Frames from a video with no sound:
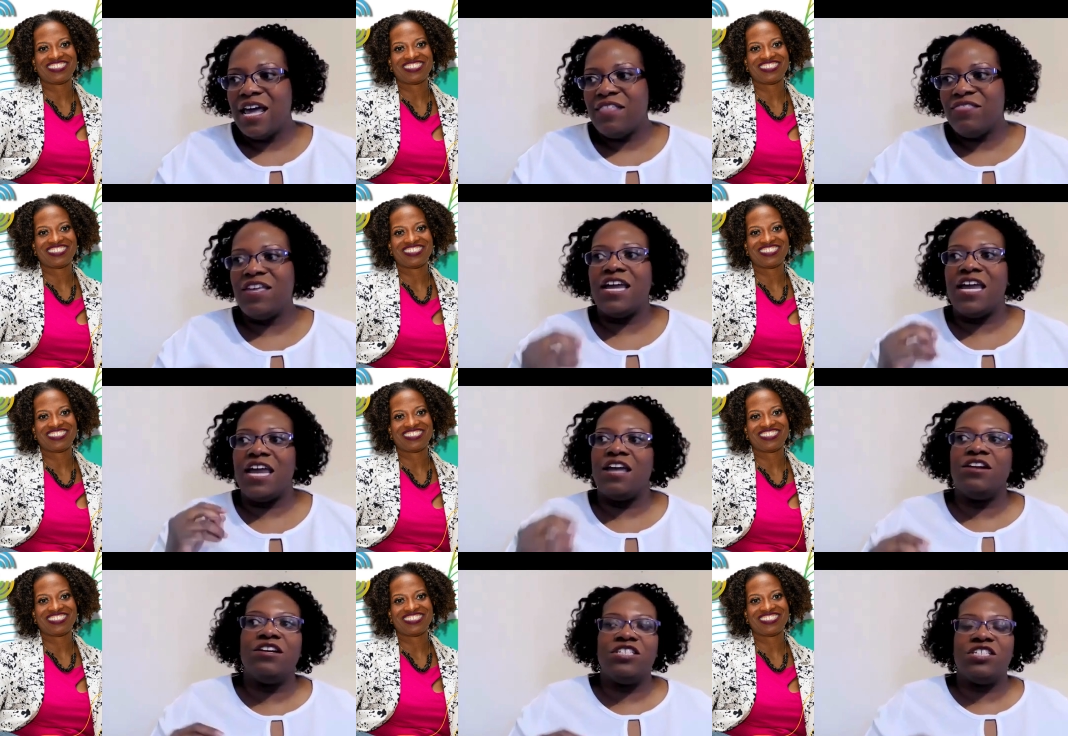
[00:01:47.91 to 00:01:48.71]
Speaker 1: the
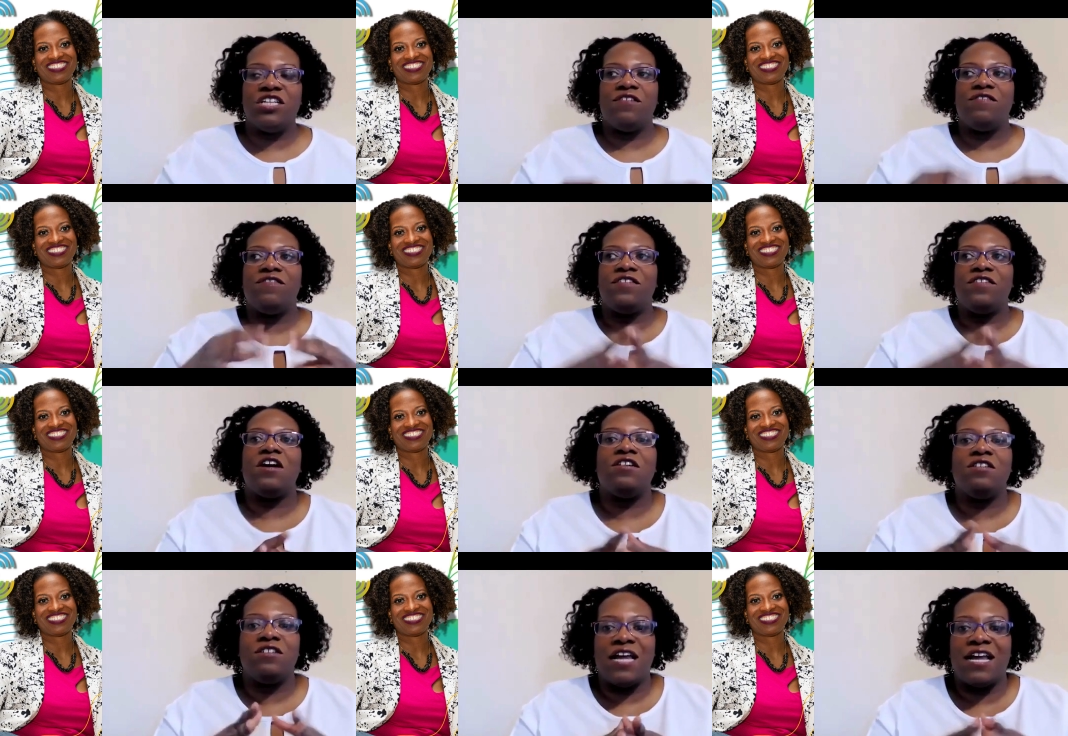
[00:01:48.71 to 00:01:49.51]
energy
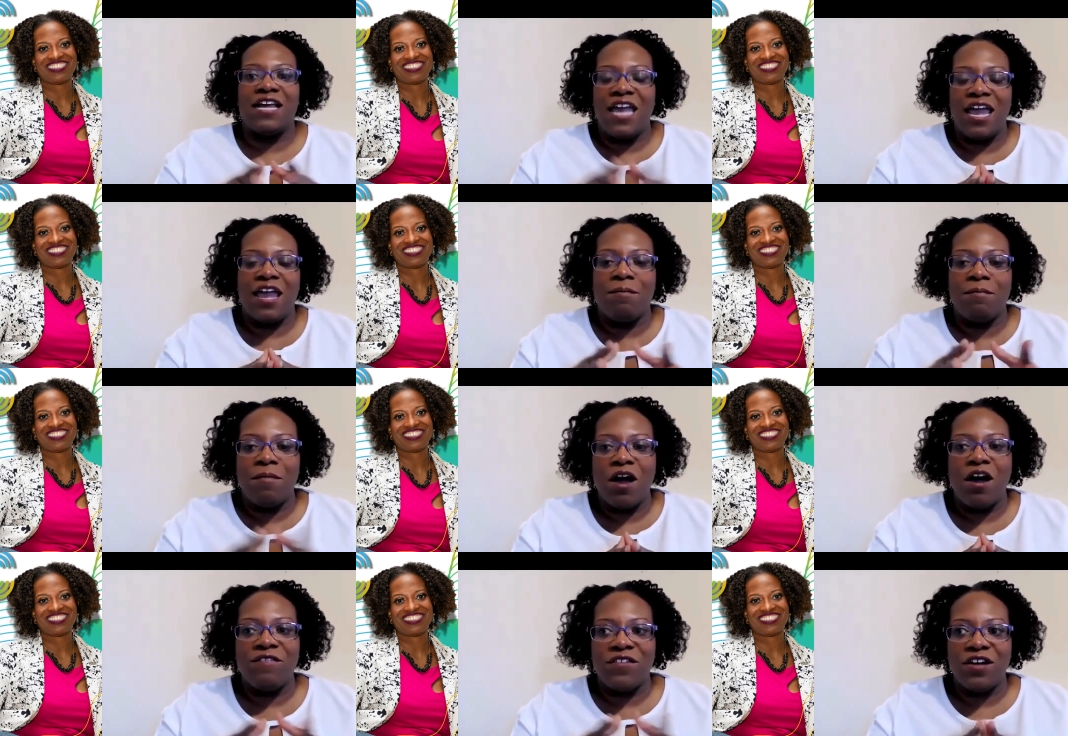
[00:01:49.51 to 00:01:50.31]
flow that came
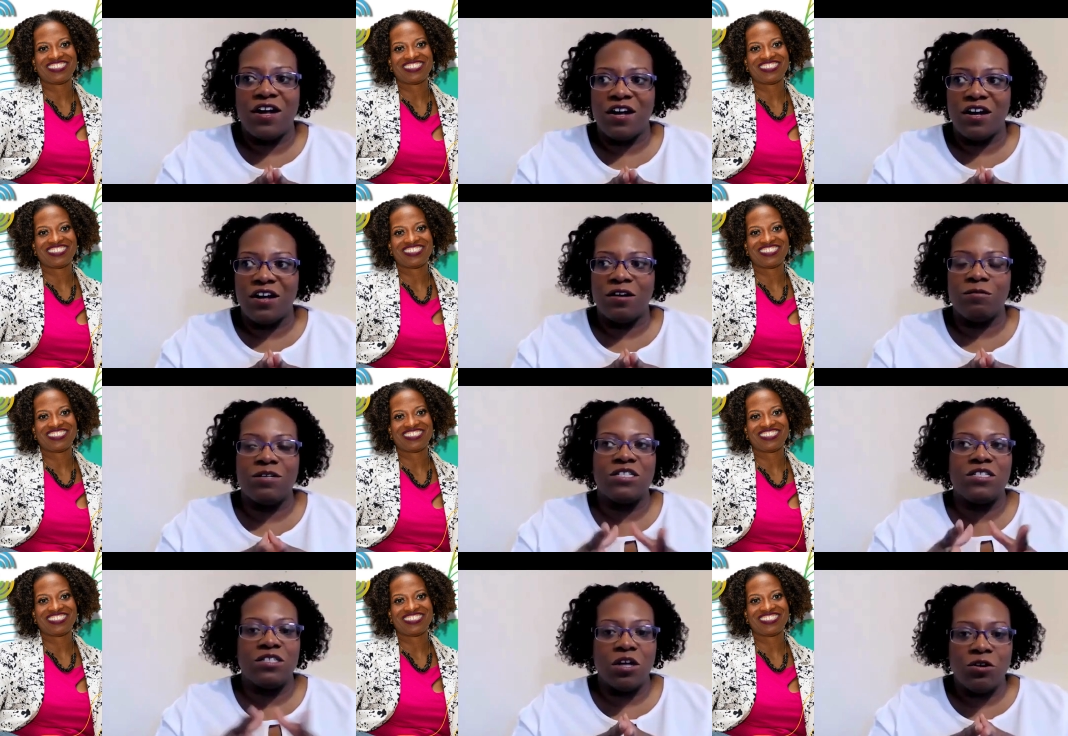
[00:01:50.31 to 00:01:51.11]
off of her
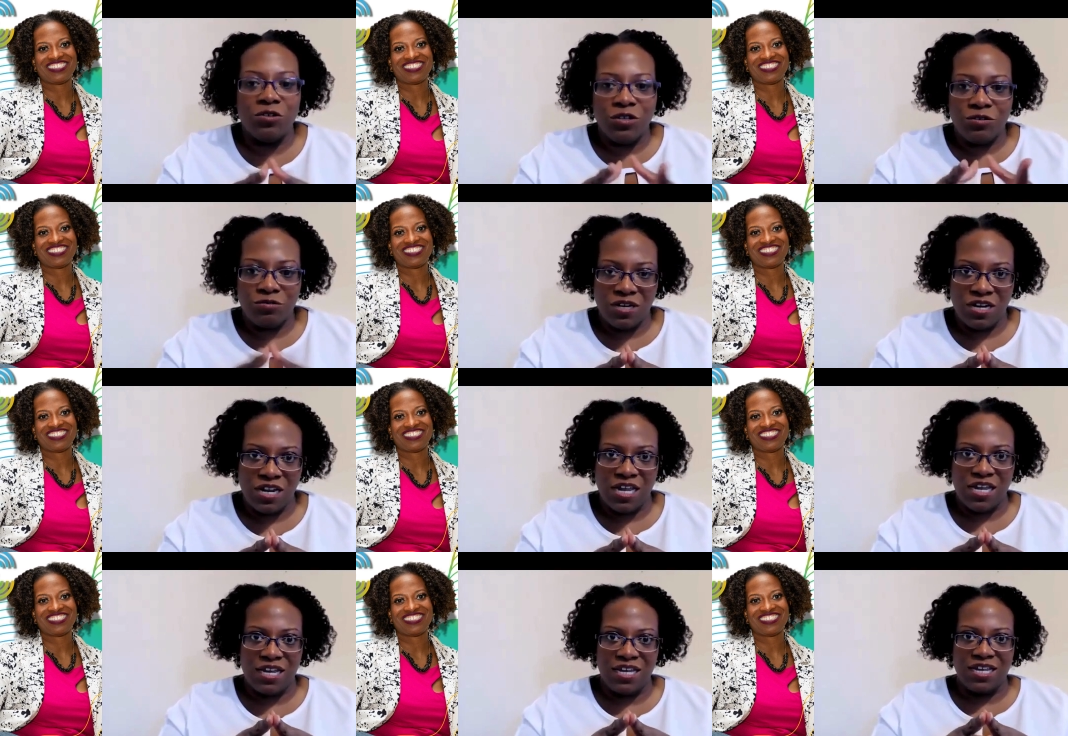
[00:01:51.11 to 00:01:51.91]
was so
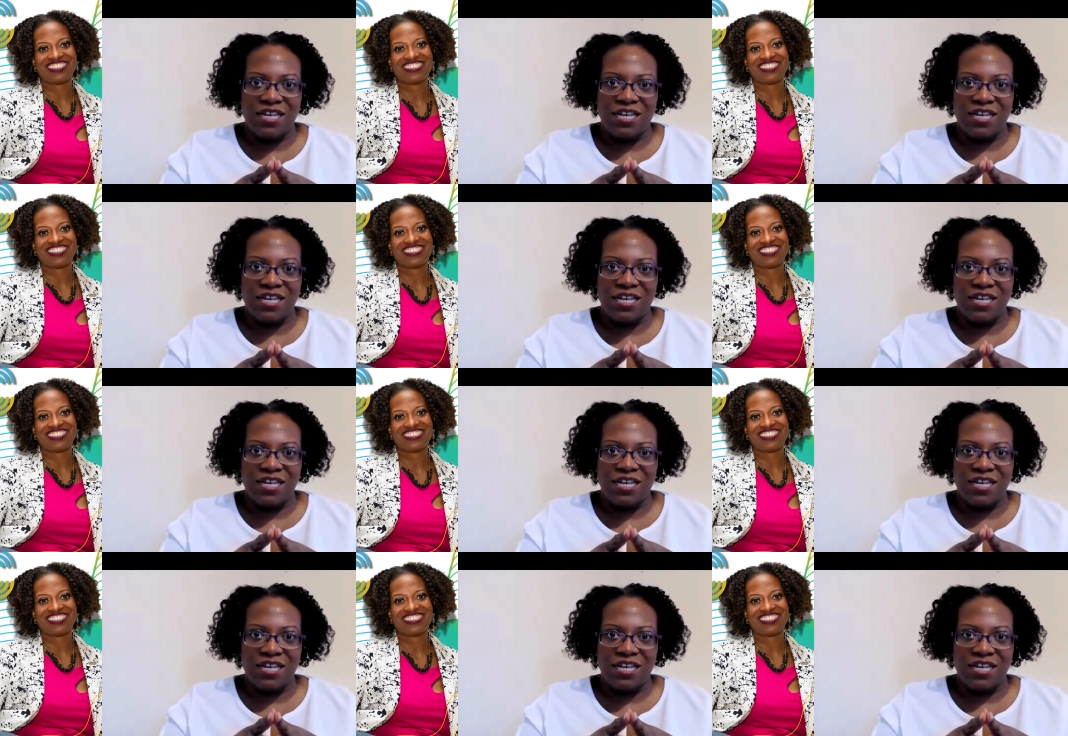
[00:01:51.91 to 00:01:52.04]
unique